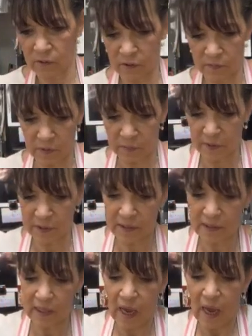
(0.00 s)
all over the
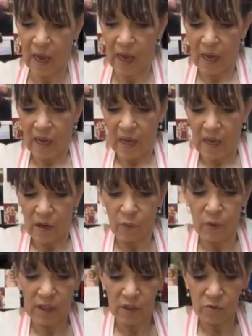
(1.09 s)
place.
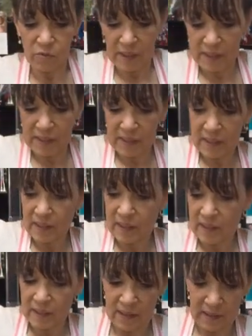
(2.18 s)
We are renting,
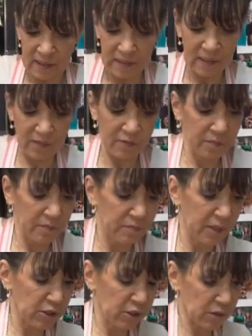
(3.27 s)
as I've
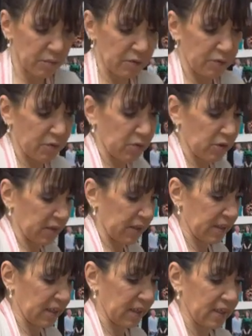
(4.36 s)
mentioned before, I
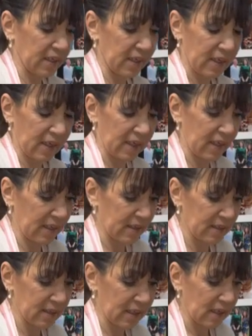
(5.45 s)
think,
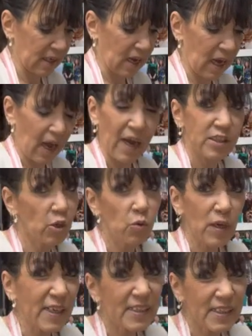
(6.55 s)
and I don't
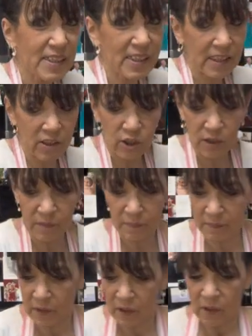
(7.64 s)
like this kitchen.
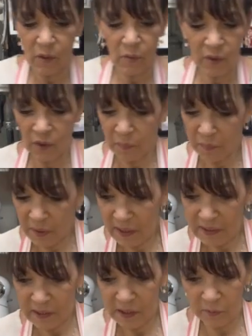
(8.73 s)
We are
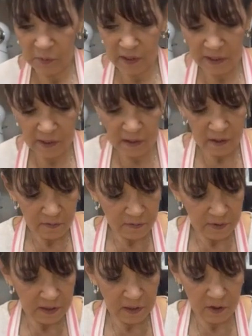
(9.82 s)
blessed with a
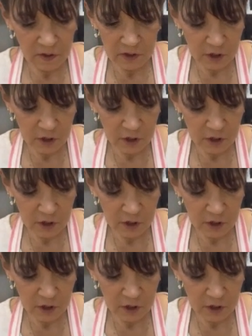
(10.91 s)
lovely large